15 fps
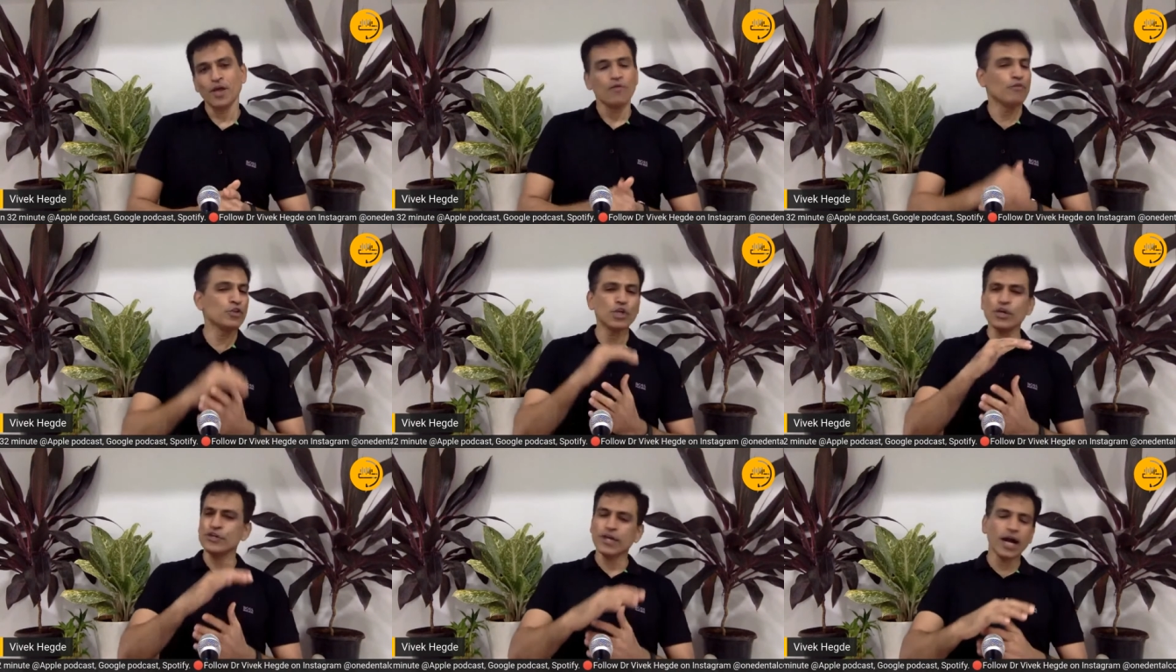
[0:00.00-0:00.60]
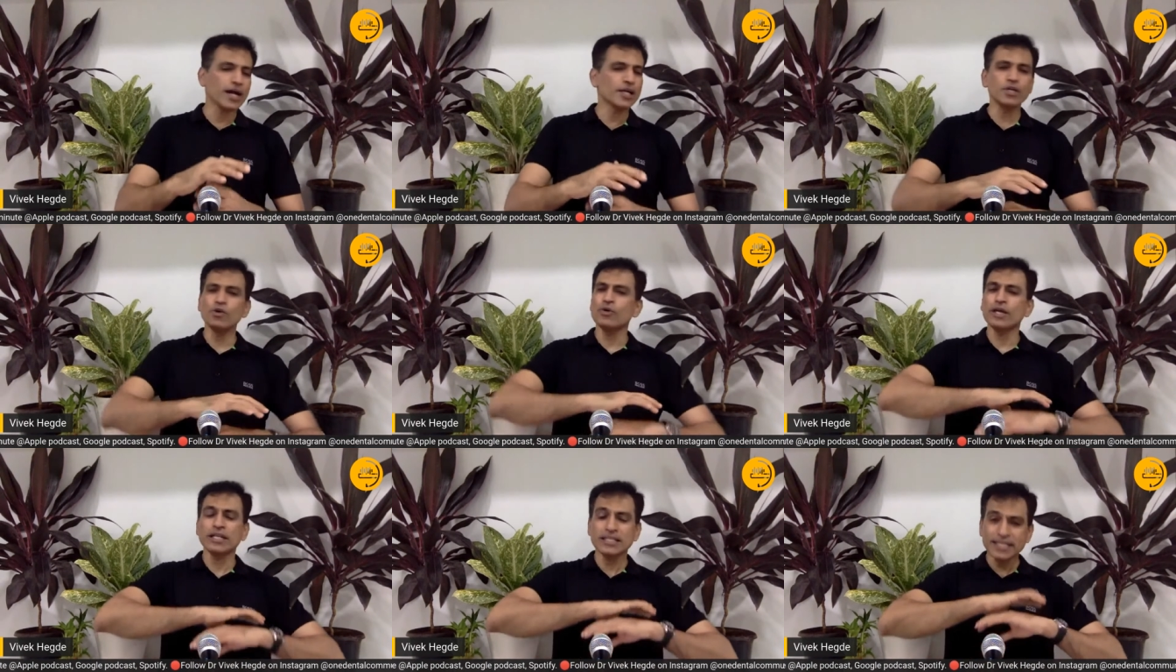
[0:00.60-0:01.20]
When you're young, you
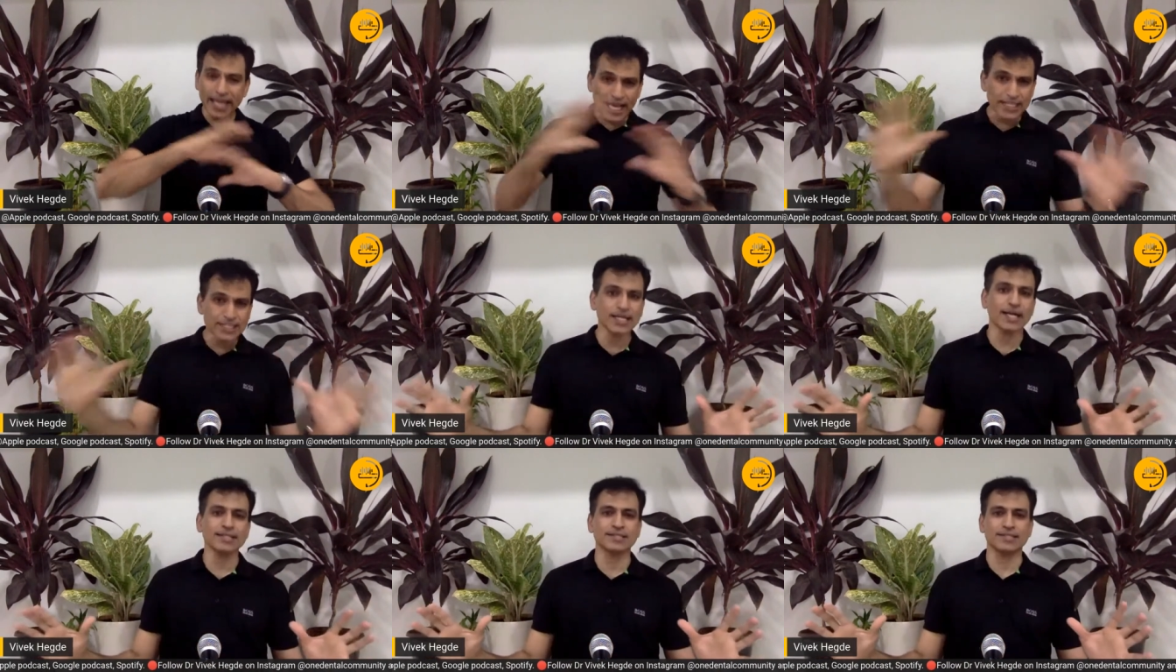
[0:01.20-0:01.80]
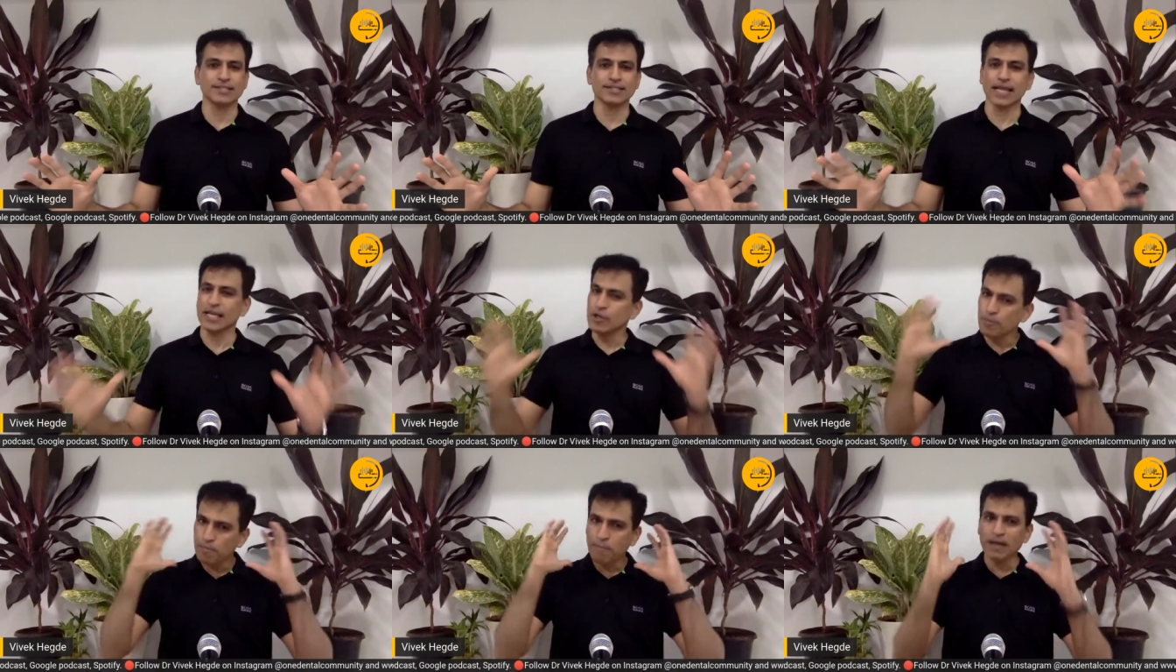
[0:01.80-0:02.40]
can take chances and
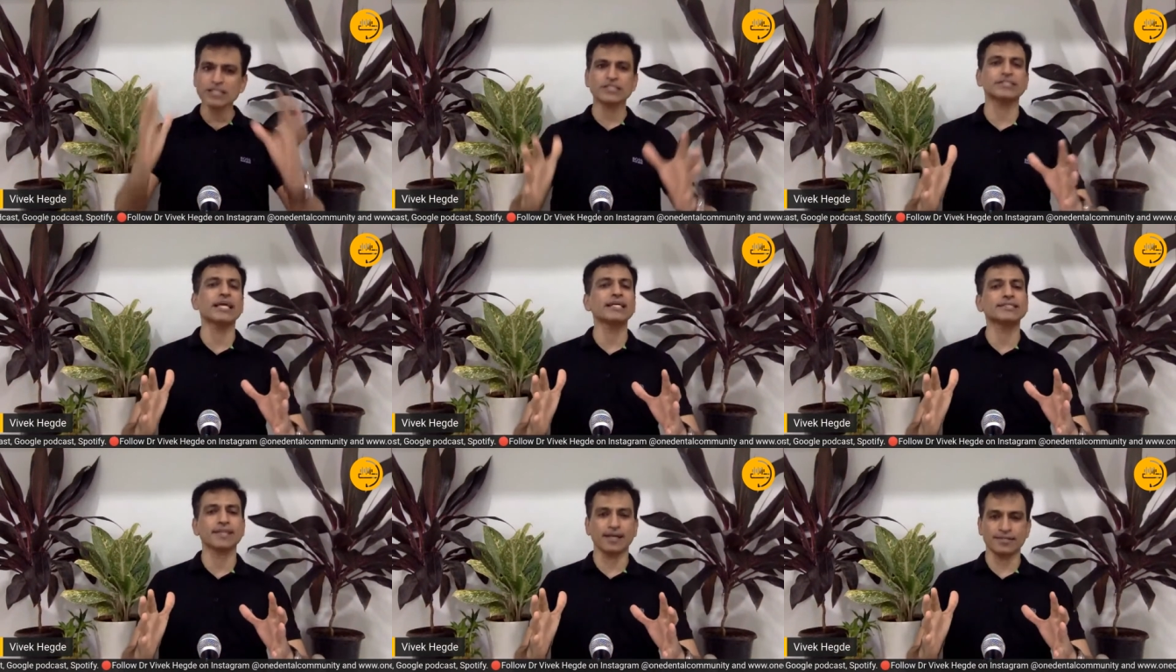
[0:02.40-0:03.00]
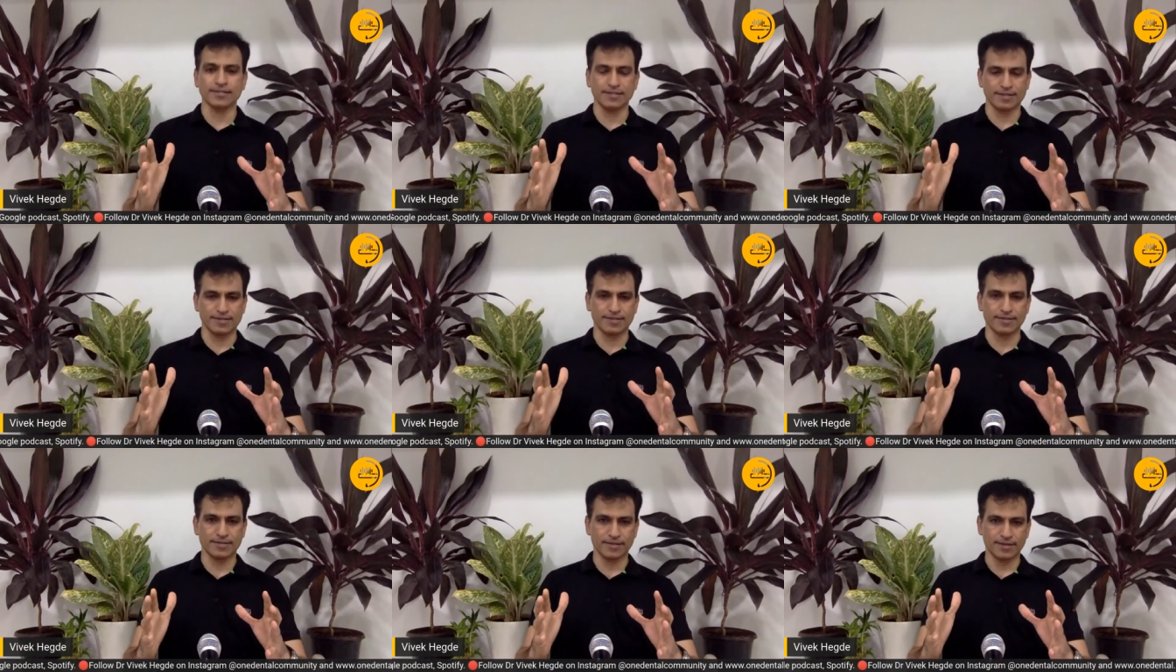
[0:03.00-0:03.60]
you must take
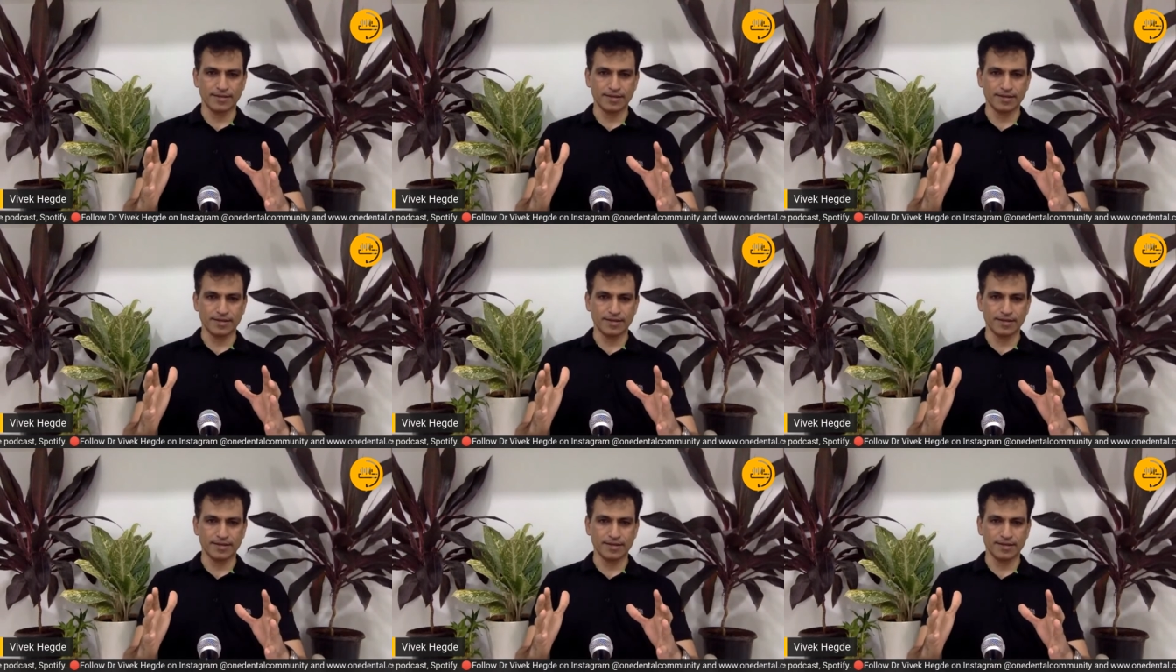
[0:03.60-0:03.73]
chances.